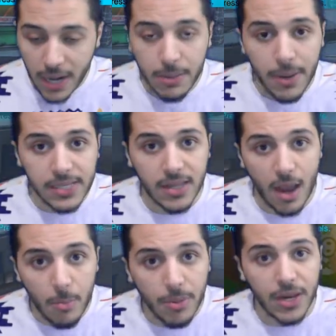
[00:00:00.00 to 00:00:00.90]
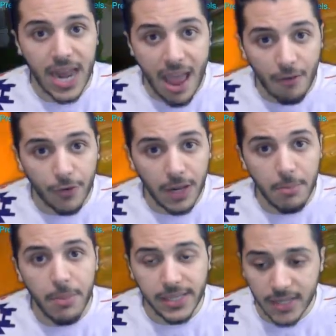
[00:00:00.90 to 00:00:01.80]
based company, an African
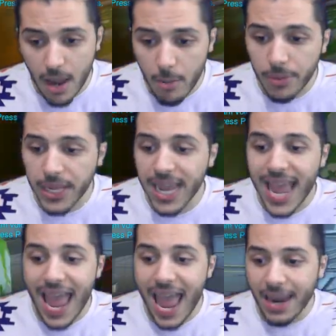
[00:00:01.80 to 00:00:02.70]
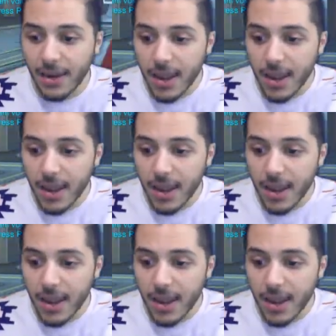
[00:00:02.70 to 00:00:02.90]
based company, and